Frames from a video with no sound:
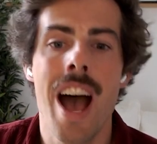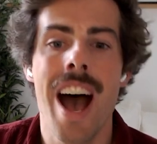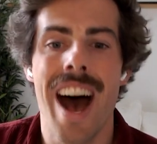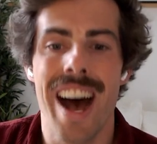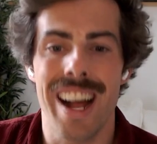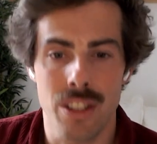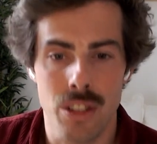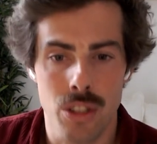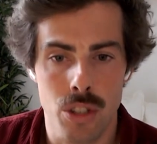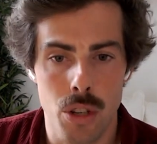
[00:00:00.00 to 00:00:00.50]

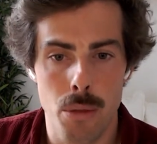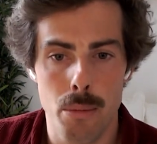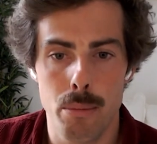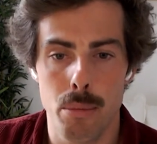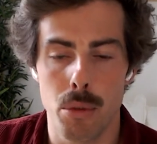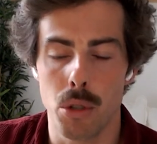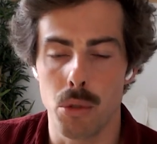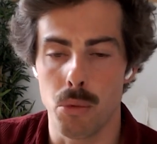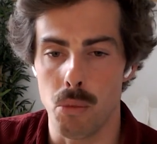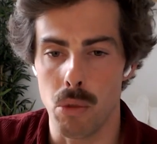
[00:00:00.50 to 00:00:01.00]
at some
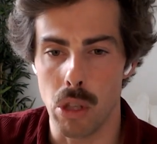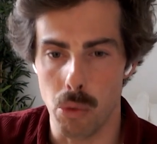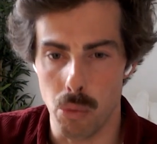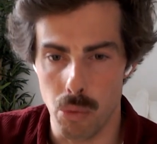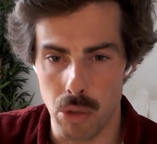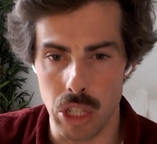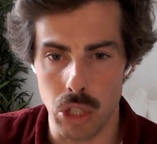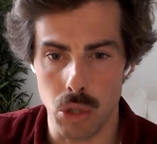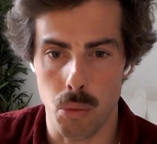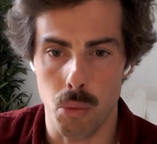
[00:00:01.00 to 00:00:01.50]
point we'll
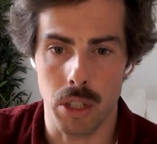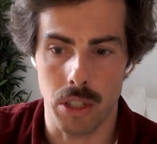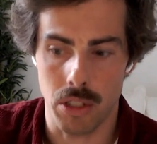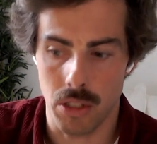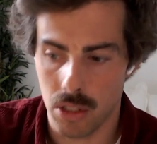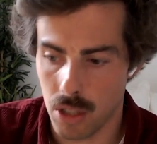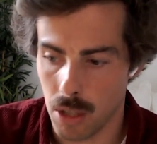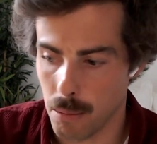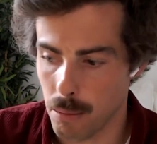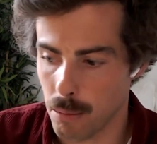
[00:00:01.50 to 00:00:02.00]
reach what
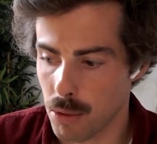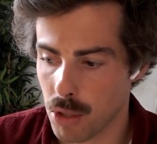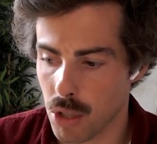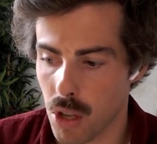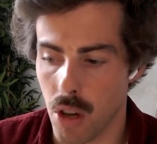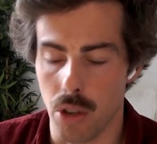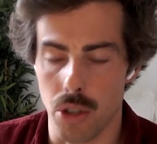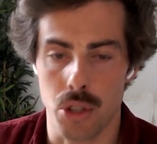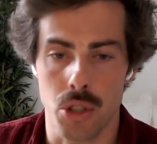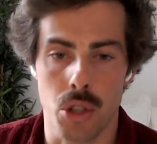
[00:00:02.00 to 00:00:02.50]
some
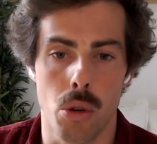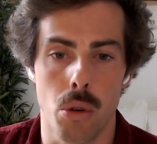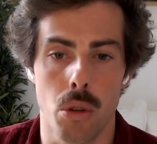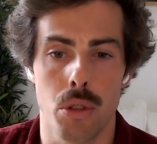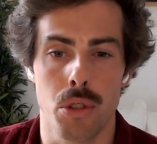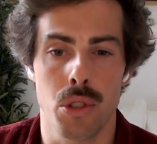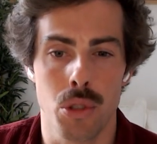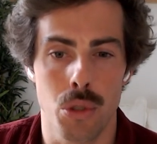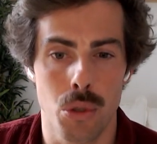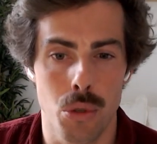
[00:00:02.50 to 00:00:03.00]
scholars call a
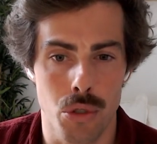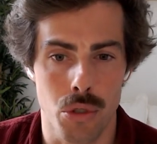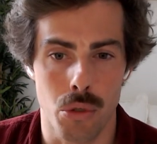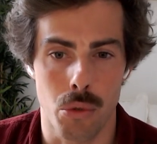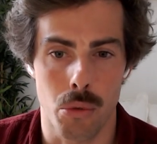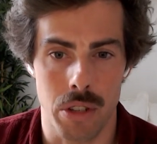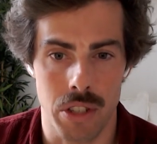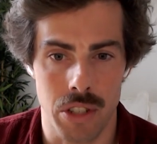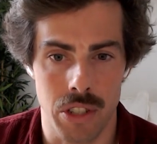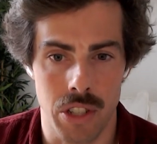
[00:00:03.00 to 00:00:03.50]
social
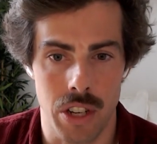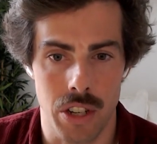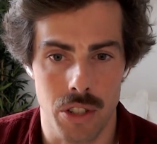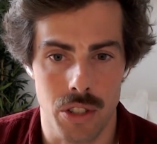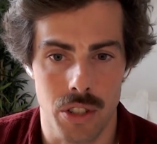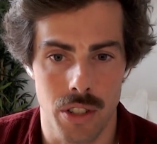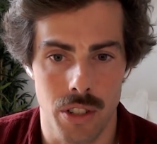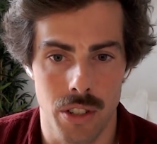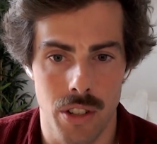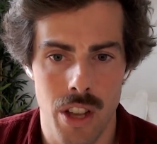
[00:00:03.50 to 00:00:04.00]

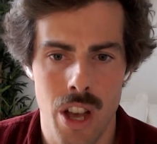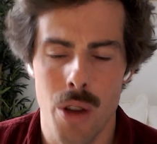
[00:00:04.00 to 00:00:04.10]
recession,